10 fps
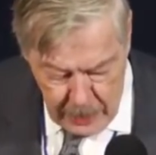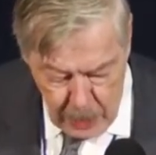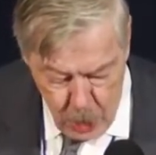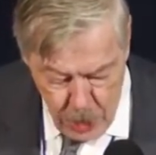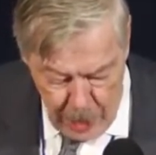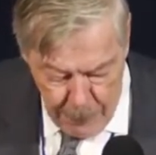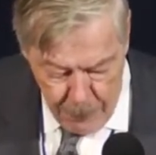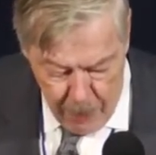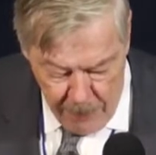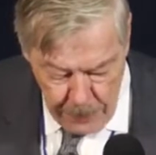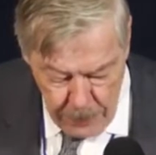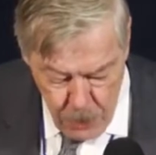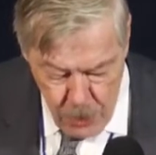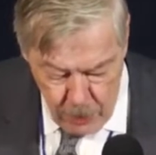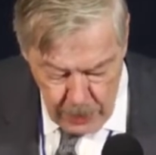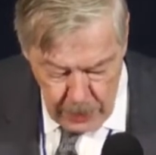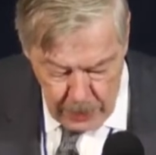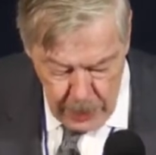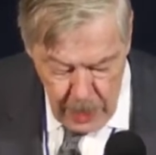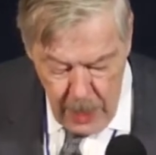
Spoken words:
a Gestapo officer jokes that